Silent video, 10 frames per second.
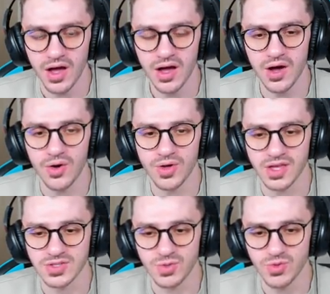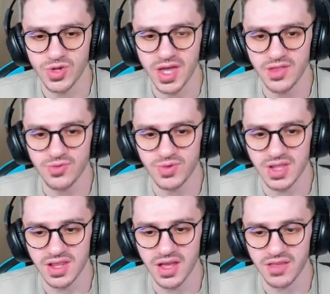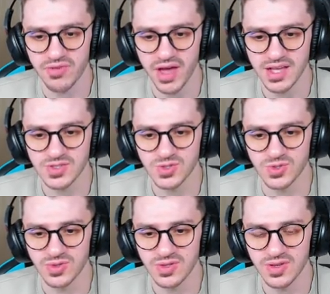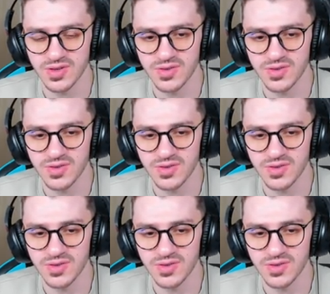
Ah, okay, so you can't really like fast shoot.